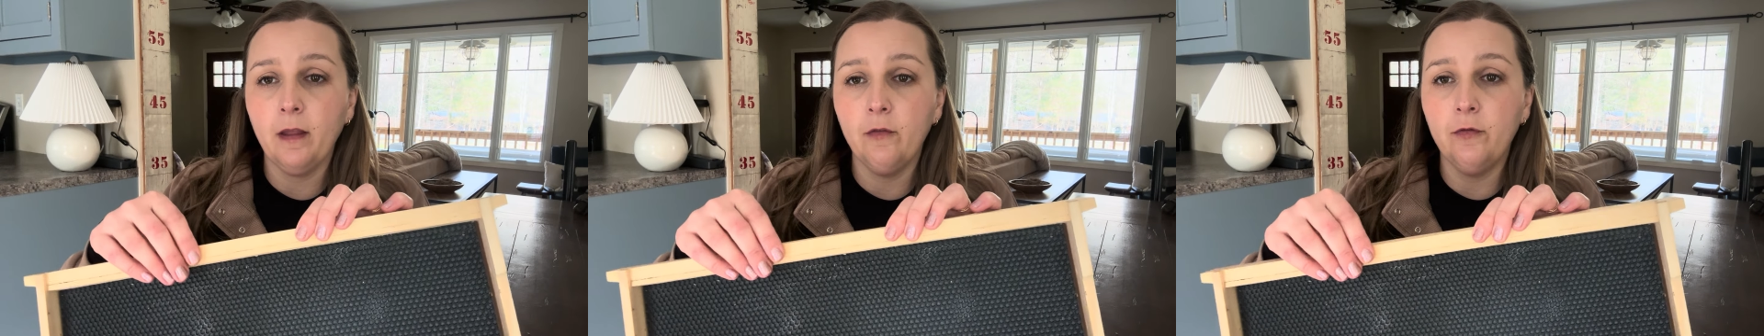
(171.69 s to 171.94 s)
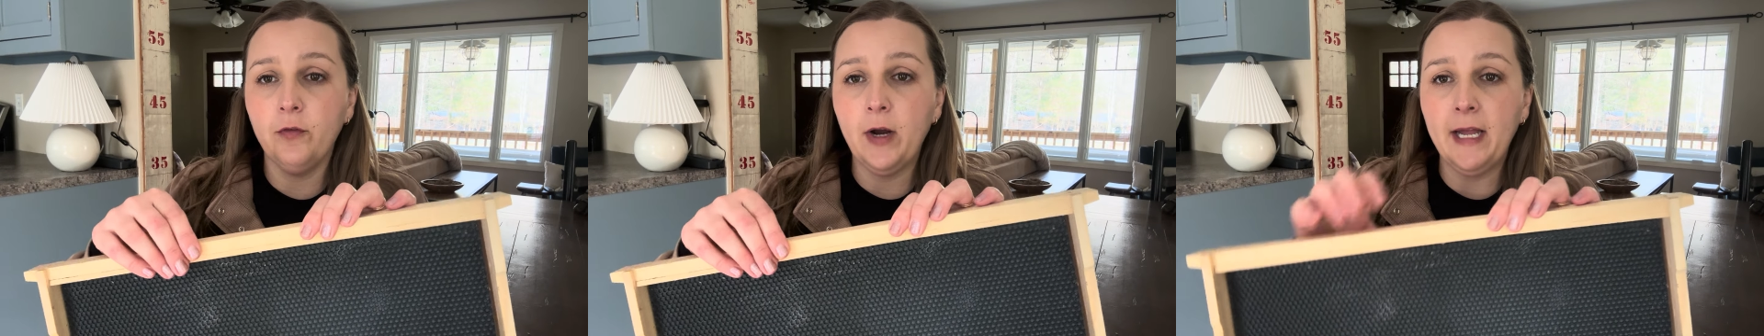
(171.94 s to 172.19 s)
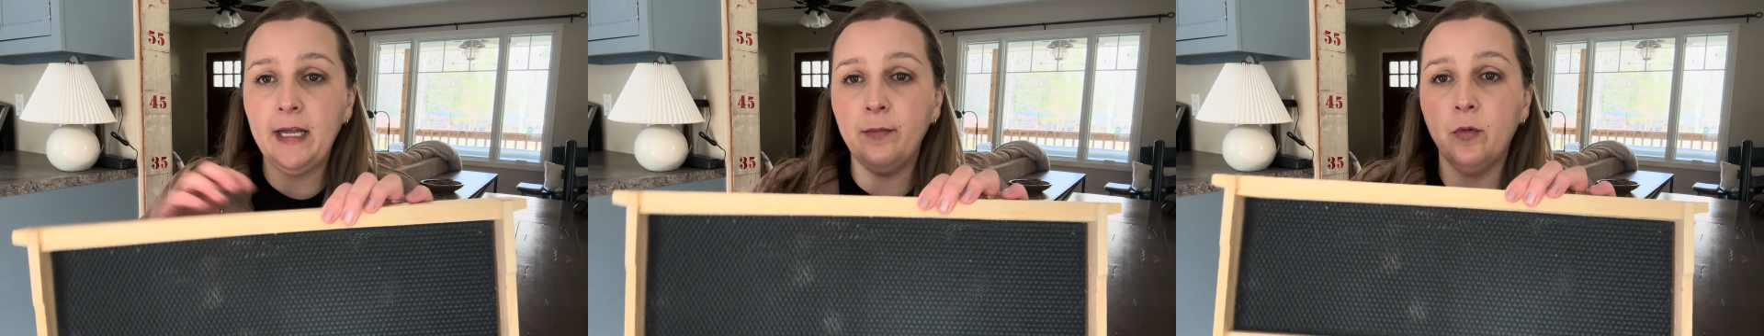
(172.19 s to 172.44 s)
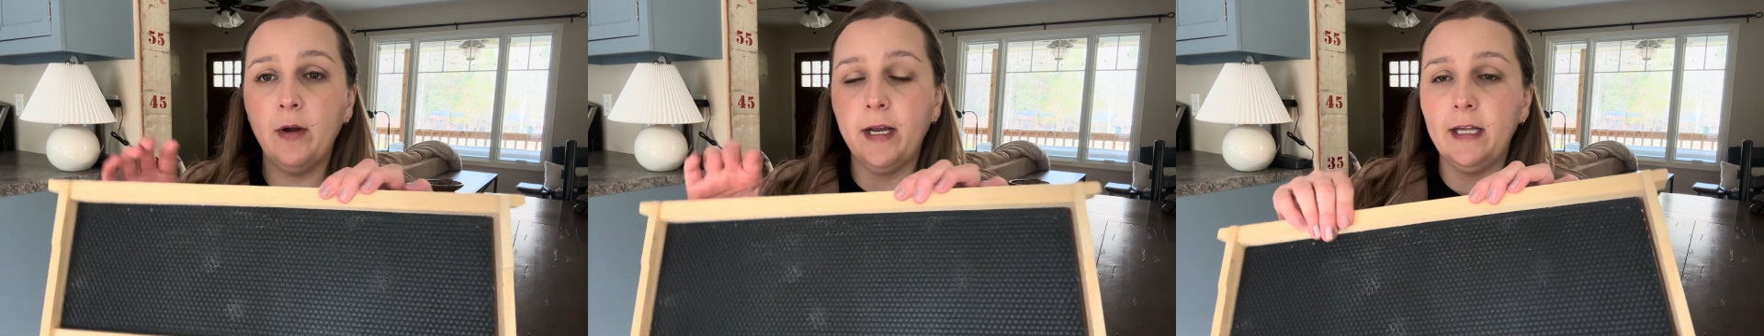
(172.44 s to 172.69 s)

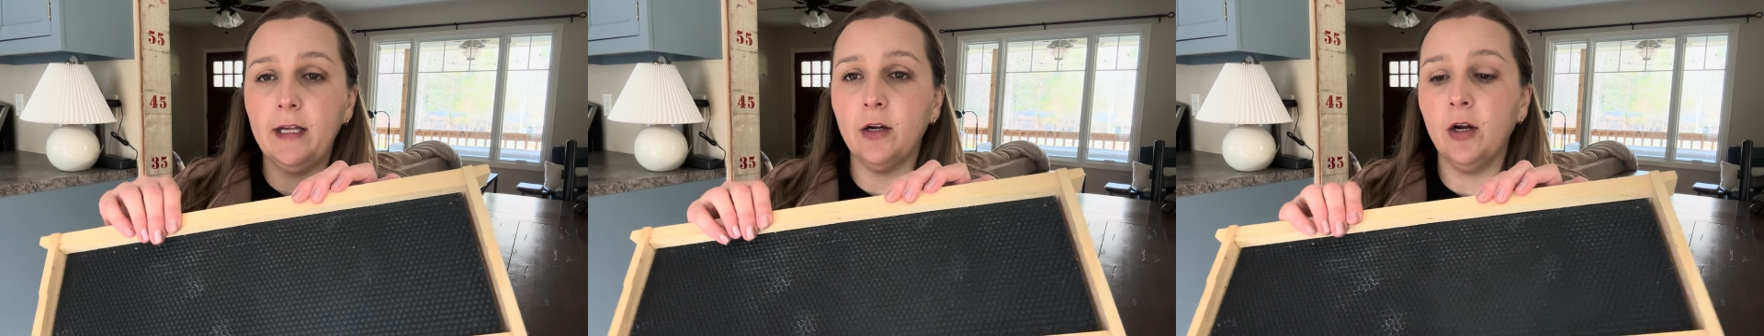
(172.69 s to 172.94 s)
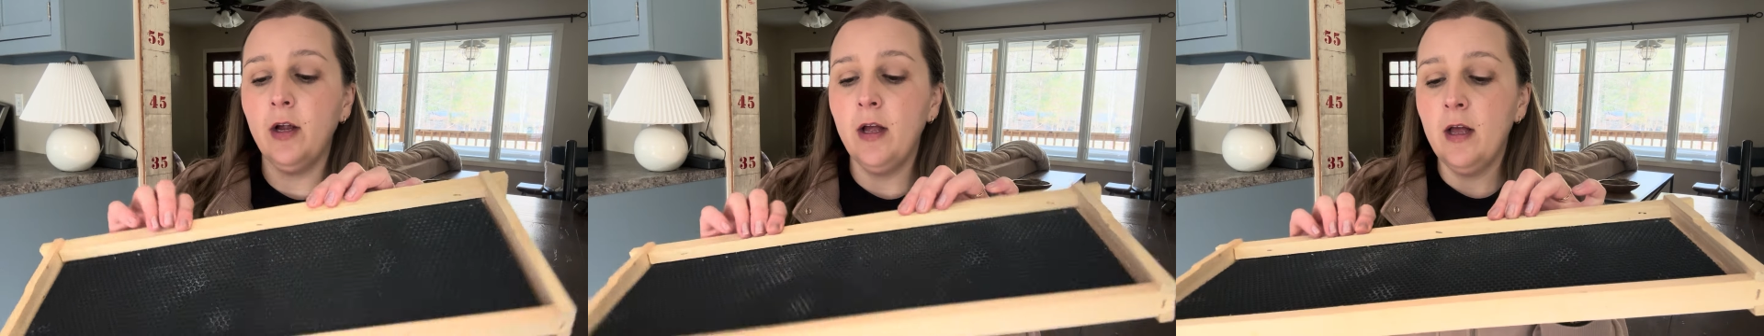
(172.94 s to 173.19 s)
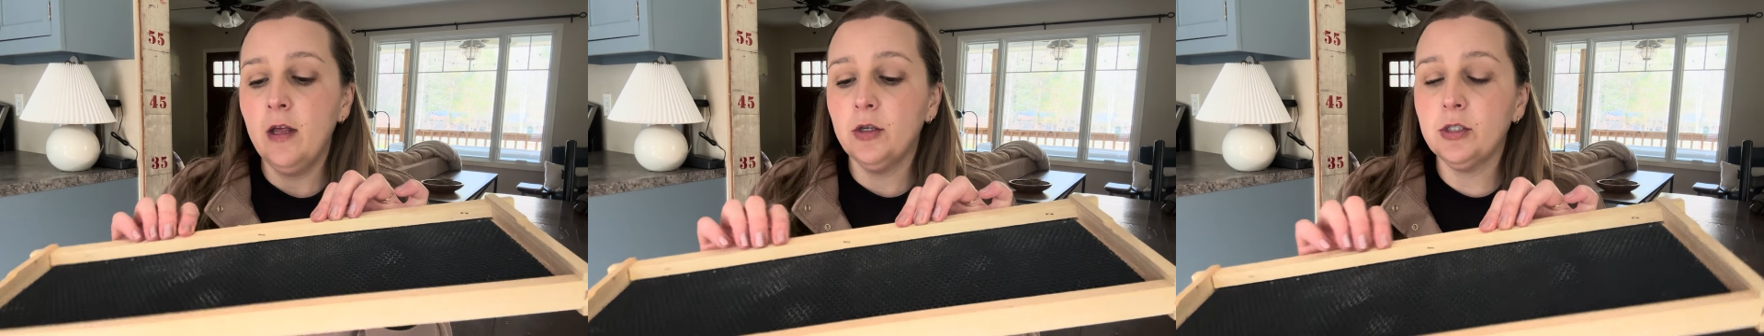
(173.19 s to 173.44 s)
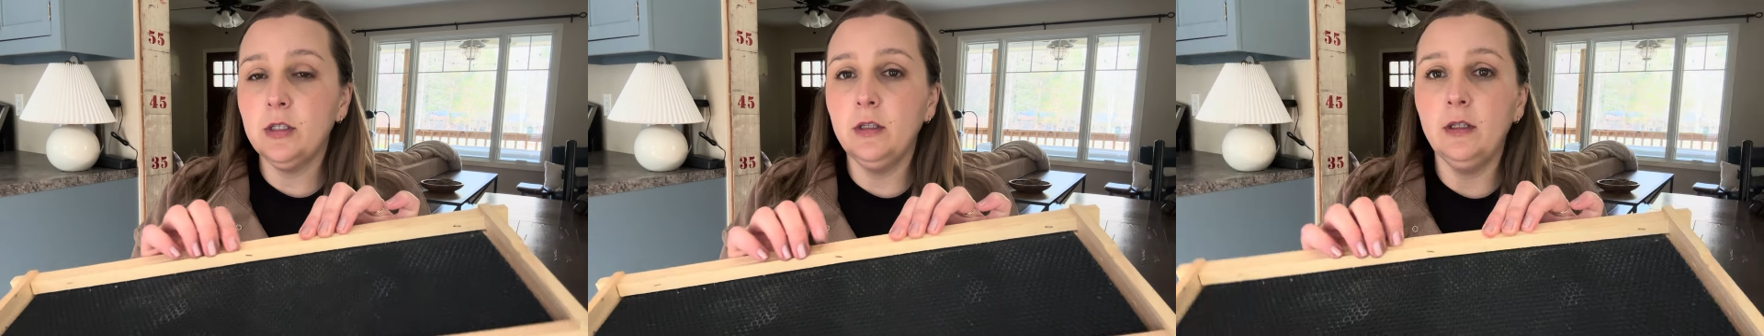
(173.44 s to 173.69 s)
frame right here.
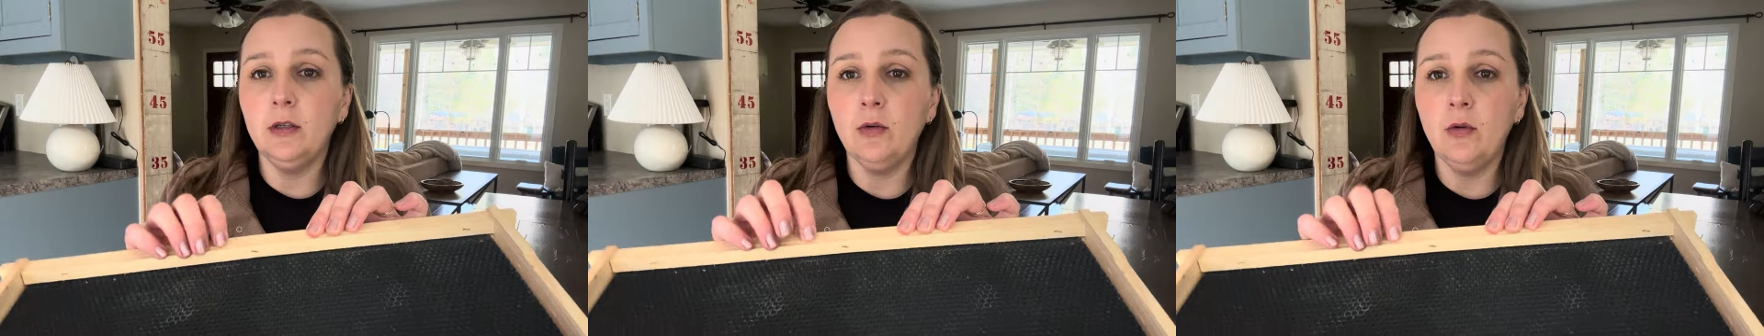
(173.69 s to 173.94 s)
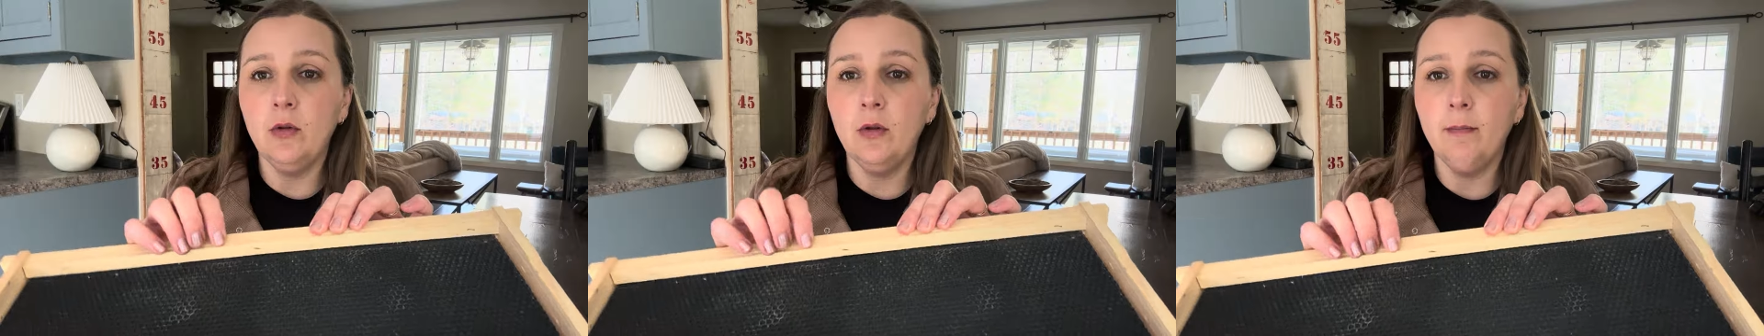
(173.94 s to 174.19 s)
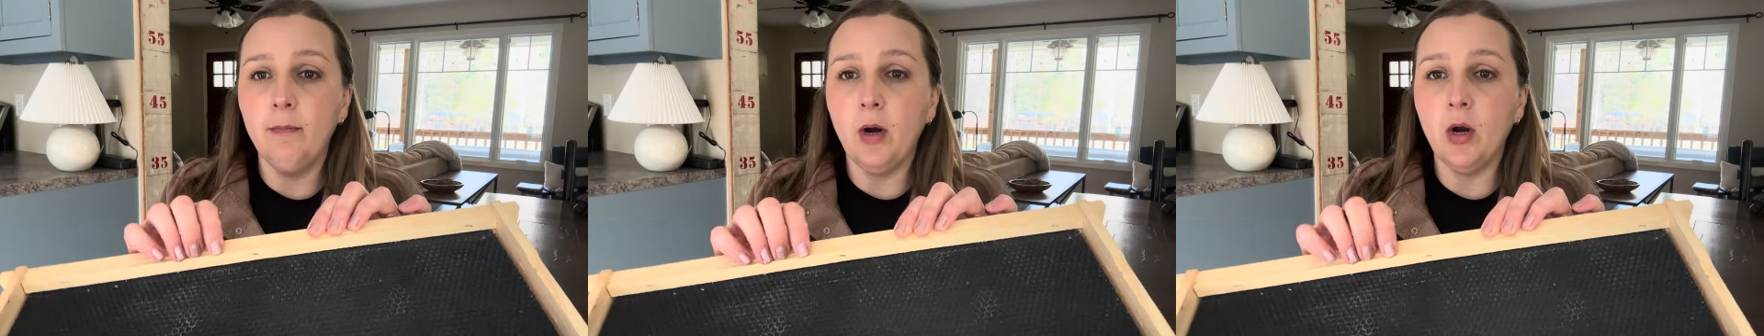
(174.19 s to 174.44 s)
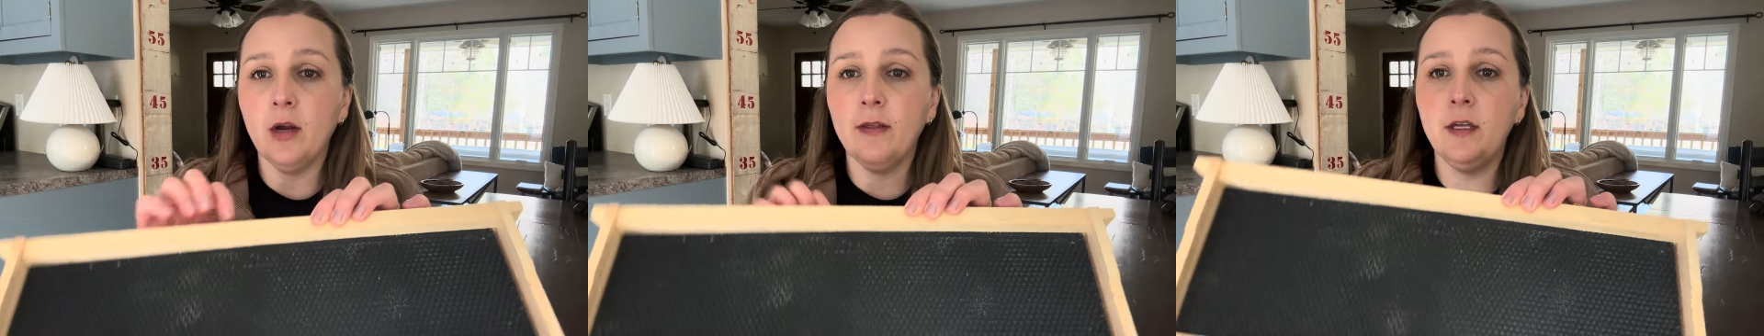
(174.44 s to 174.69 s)
There's a little
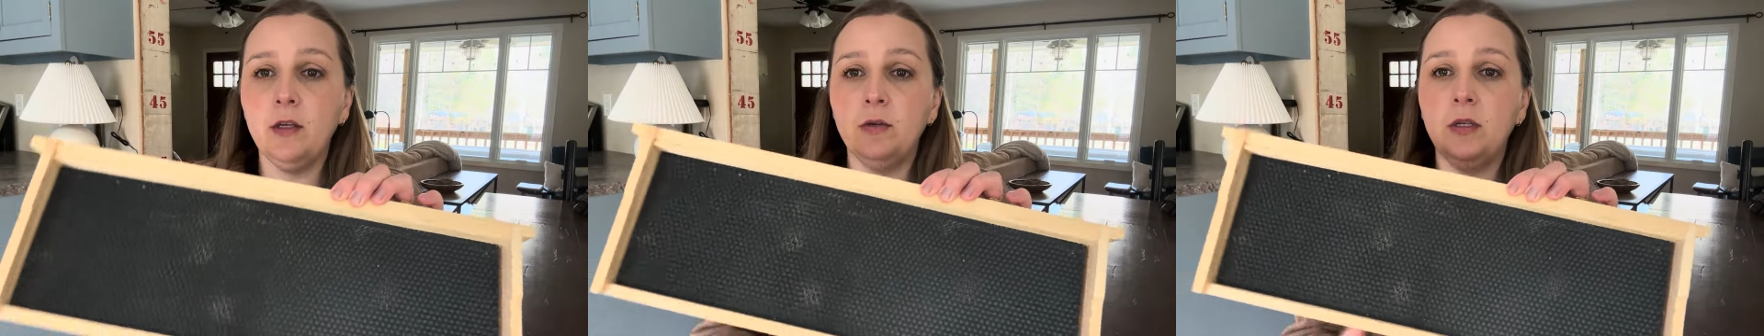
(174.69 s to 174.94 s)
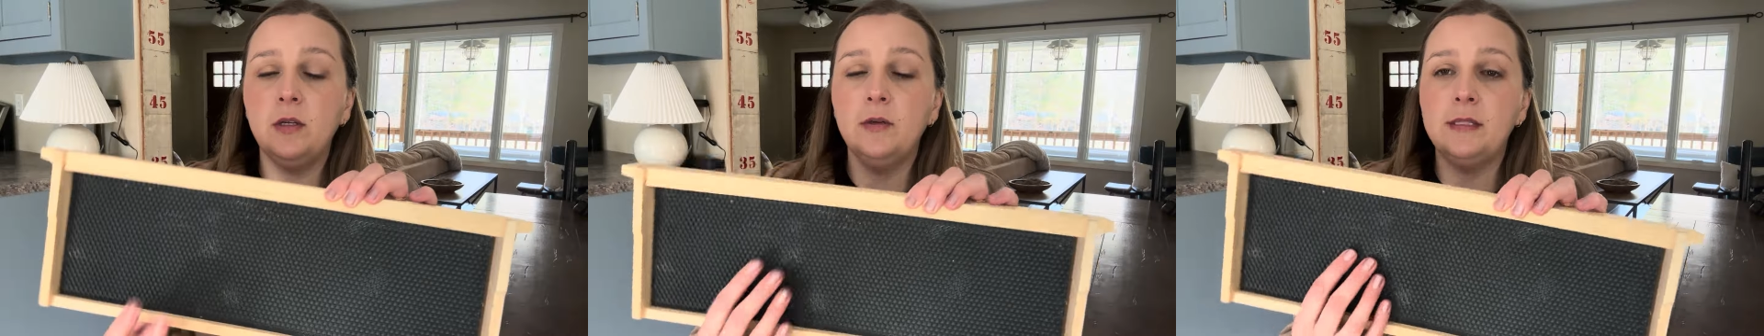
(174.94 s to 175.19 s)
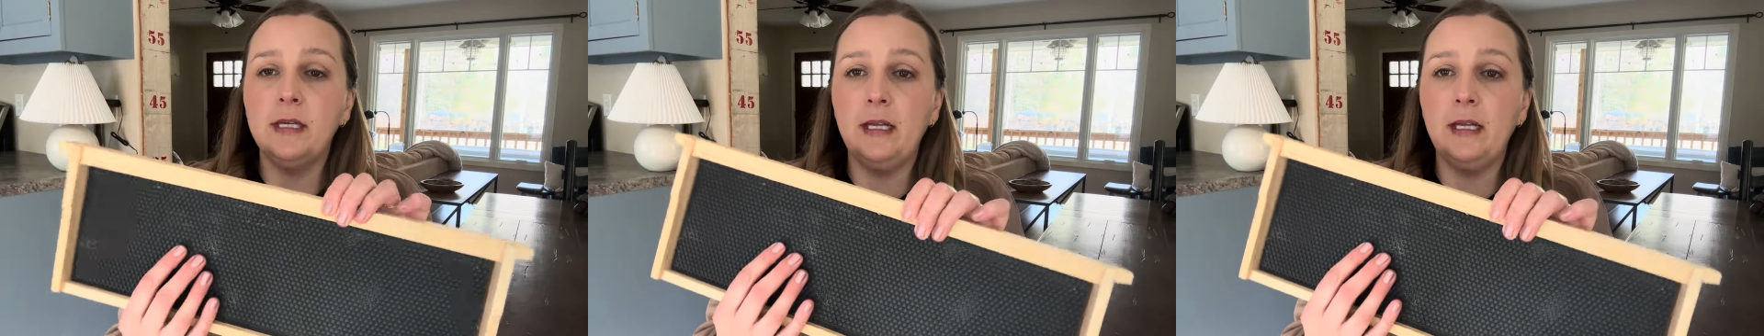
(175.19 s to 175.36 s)
bar that you use,